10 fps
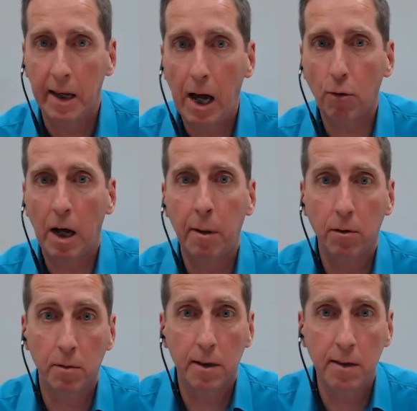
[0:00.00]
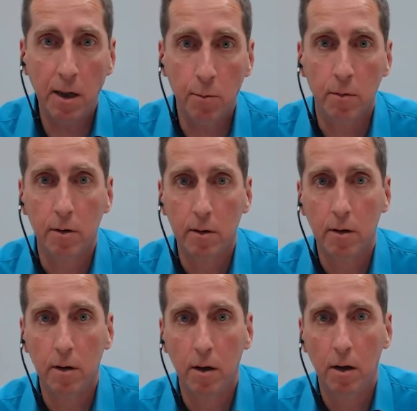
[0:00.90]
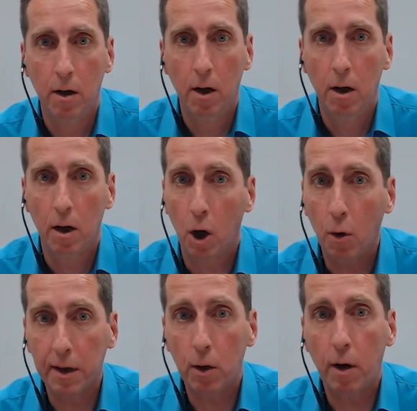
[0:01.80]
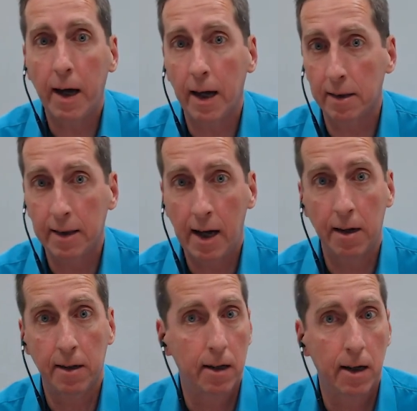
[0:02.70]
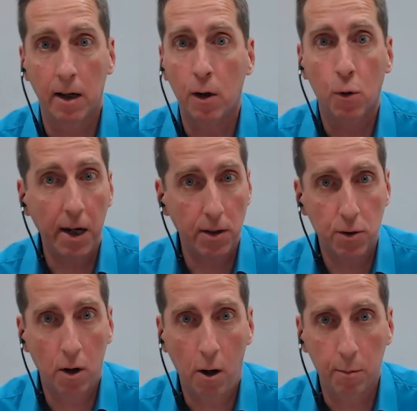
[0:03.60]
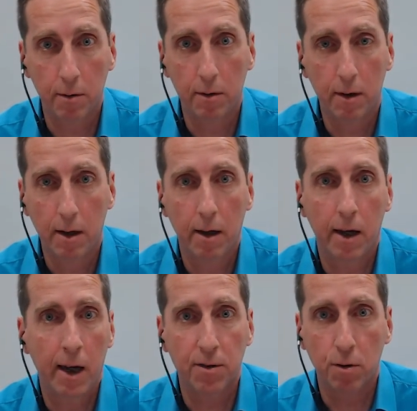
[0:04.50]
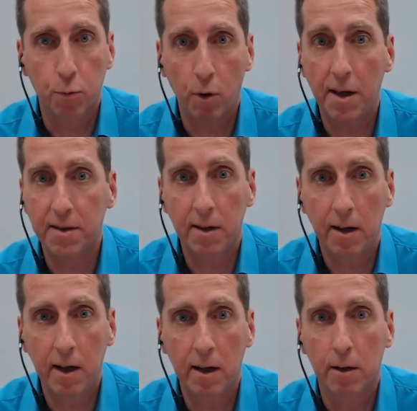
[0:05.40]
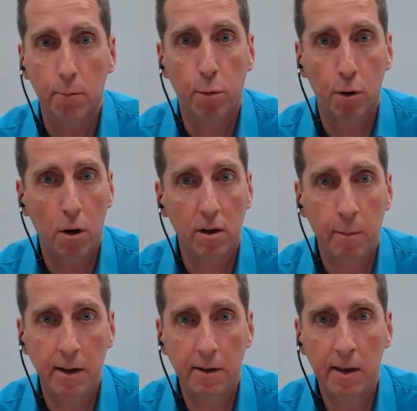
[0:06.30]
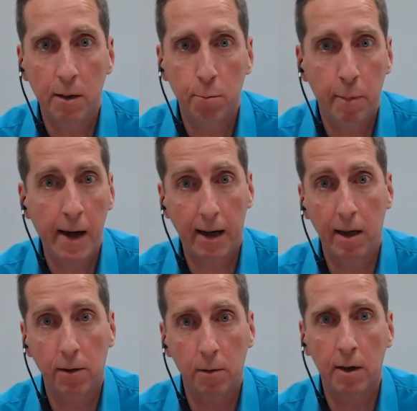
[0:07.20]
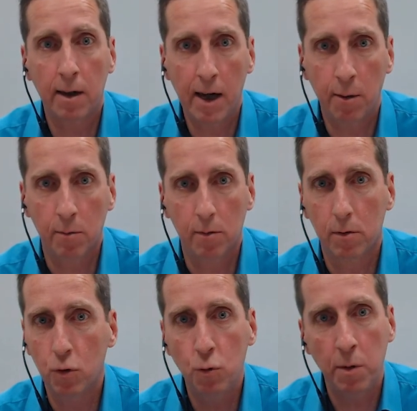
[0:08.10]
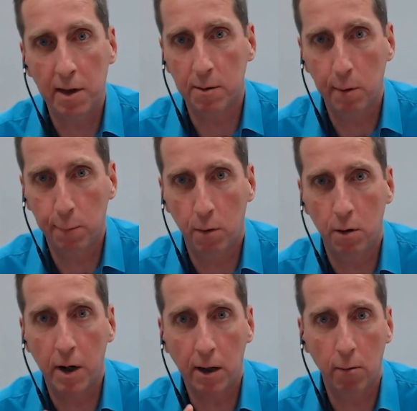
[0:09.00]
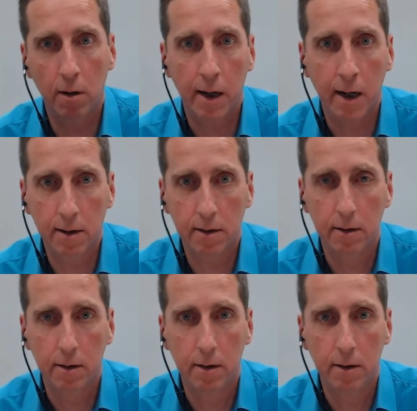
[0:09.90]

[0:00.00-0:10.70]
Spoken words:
And now coming to the team. Although I had done a great job and surprisingly brought my team back into the game 2 minutes before regular end,